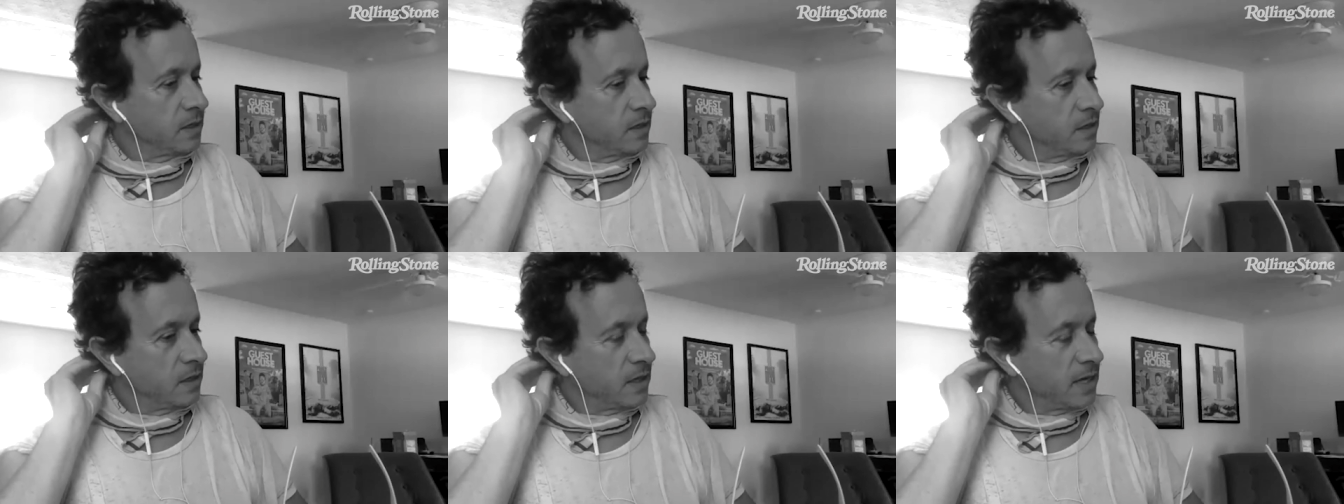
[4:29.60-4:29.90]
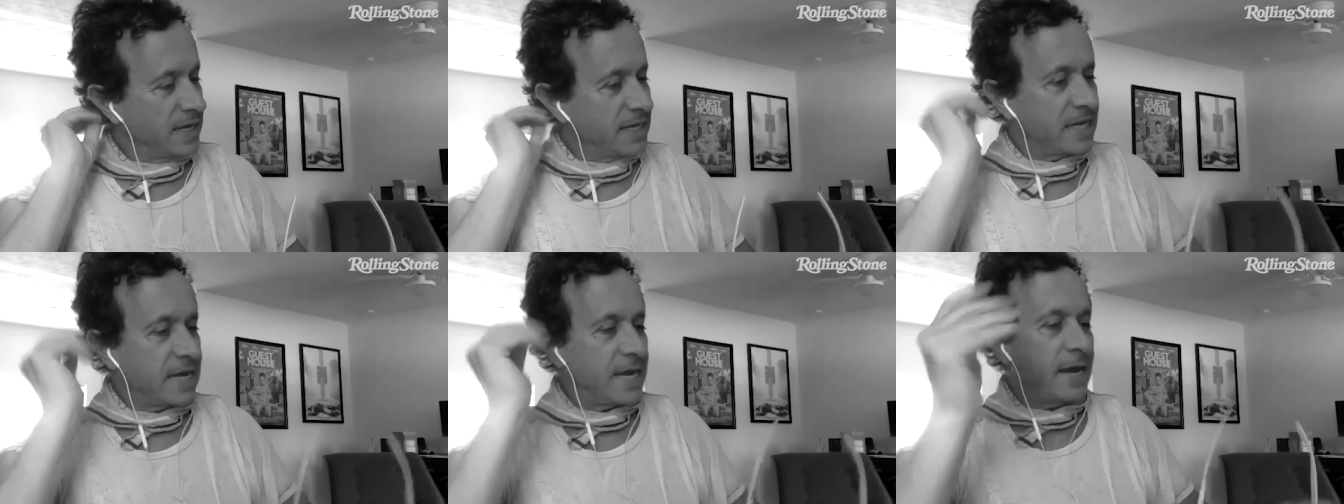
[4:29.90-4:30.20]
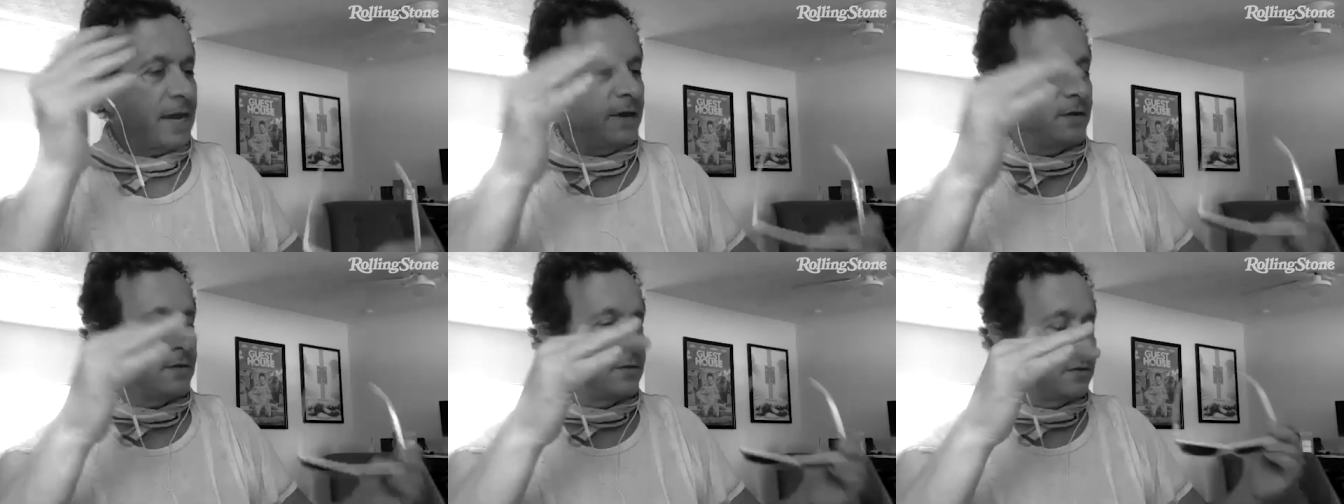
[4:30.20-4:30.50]
I had
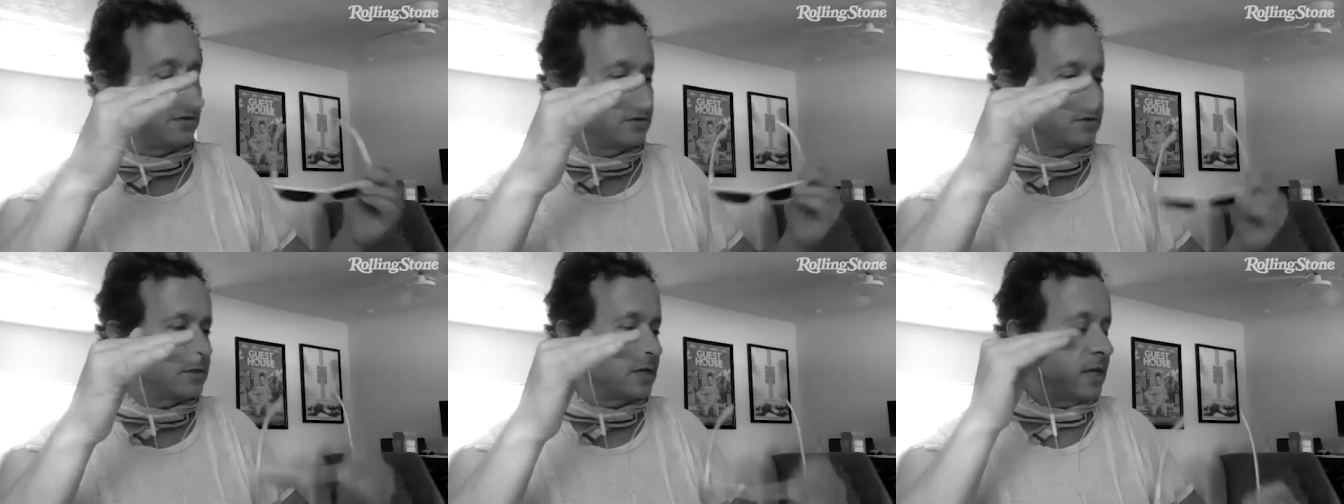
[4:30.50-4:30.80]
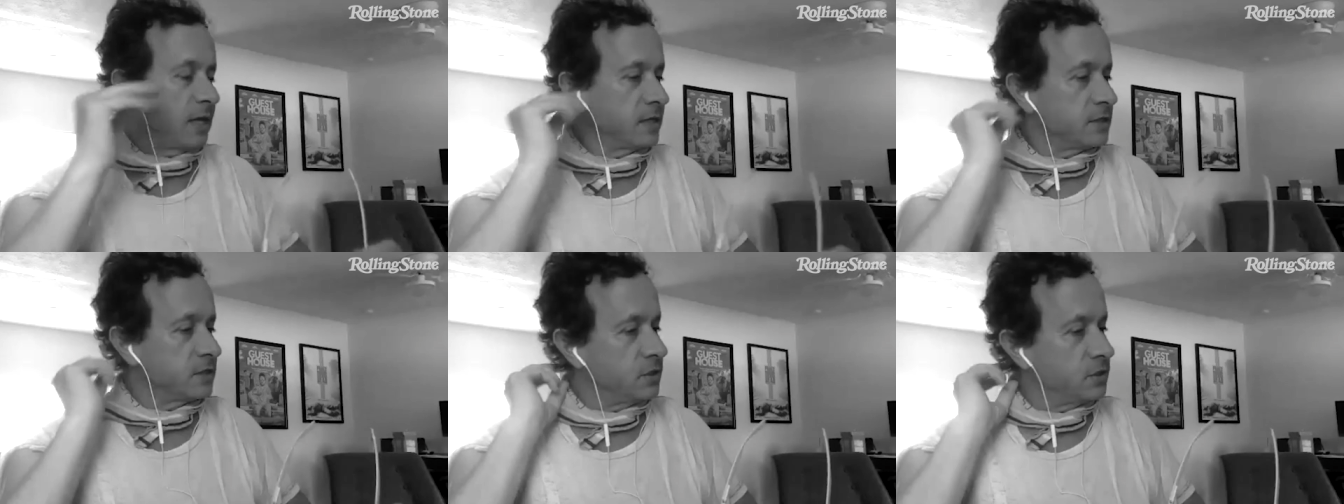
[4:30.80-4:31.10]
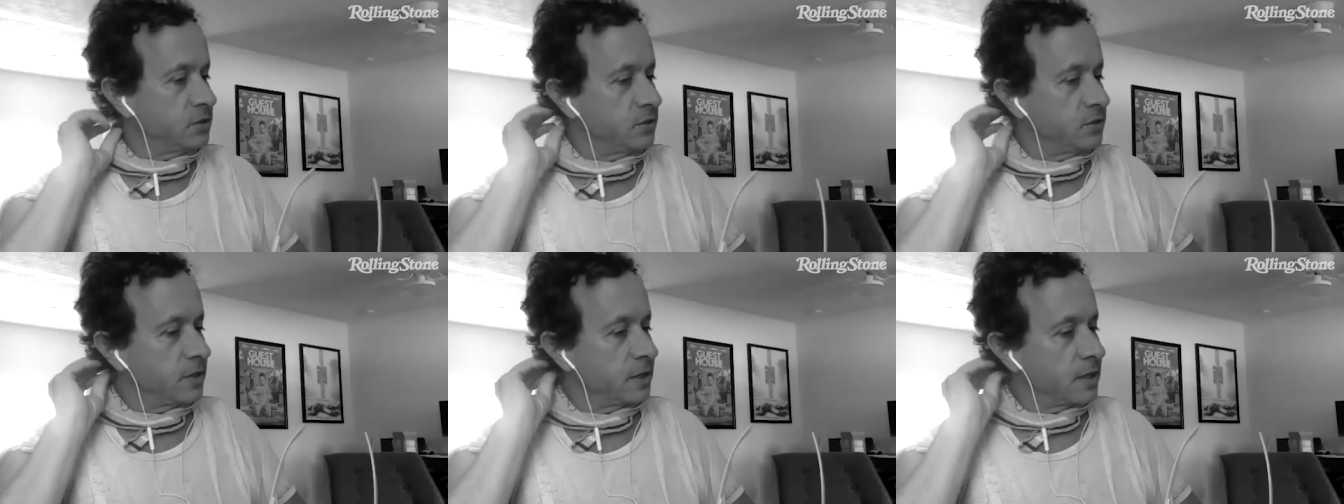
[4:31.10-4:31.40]
candles. I like to
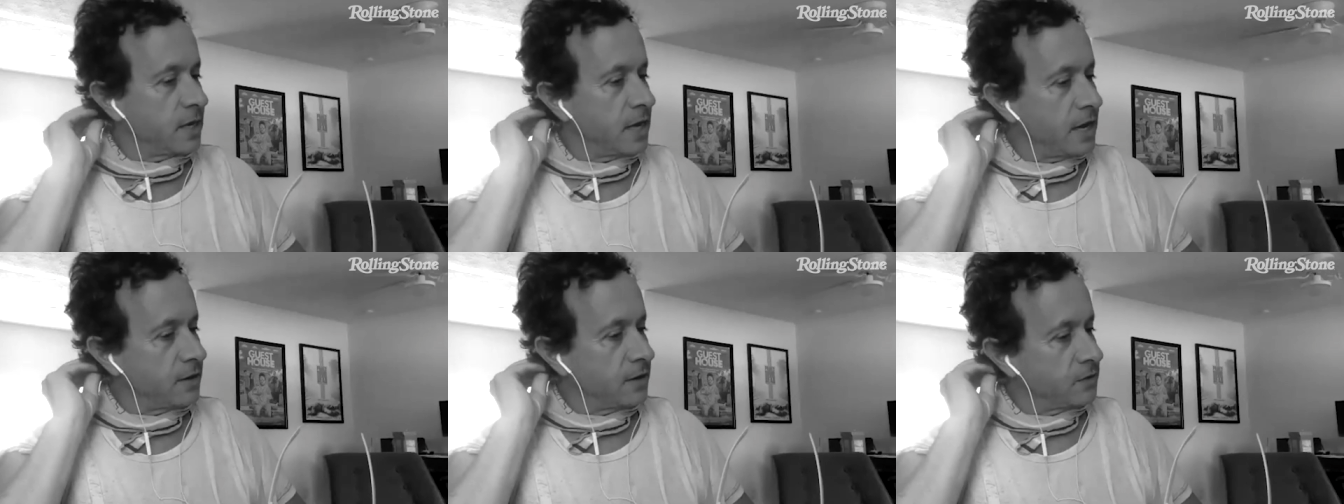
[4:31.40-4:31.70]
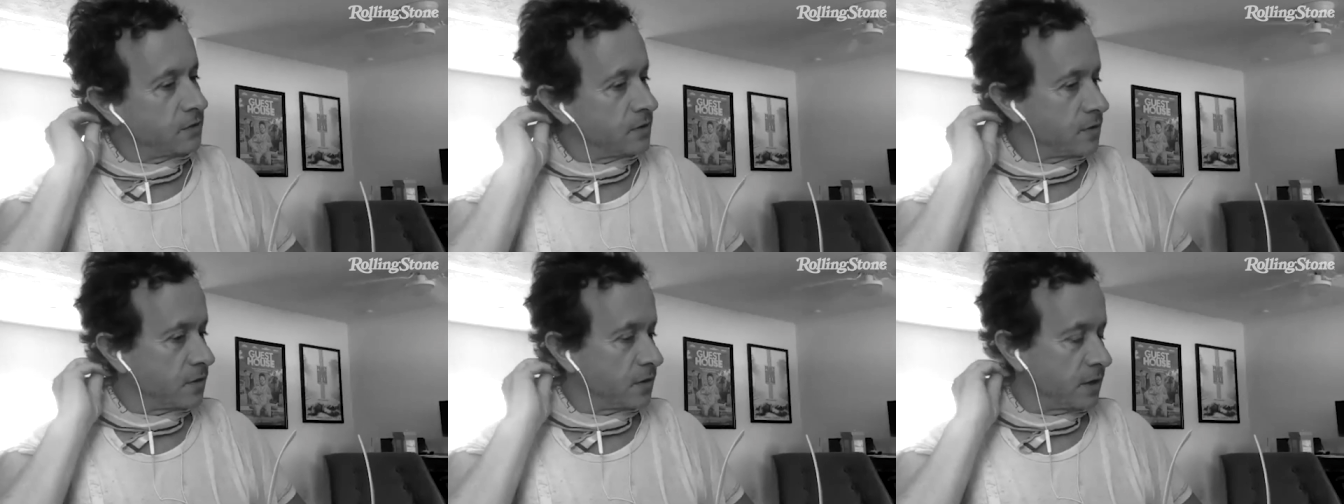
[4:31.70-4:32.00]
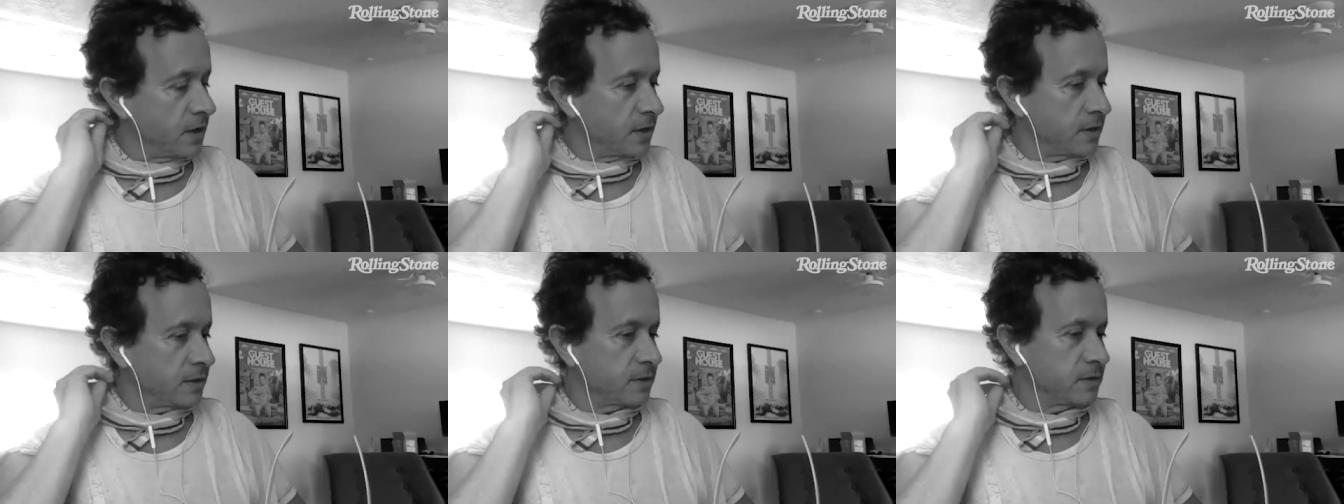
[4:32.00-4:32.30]
do the candle thing.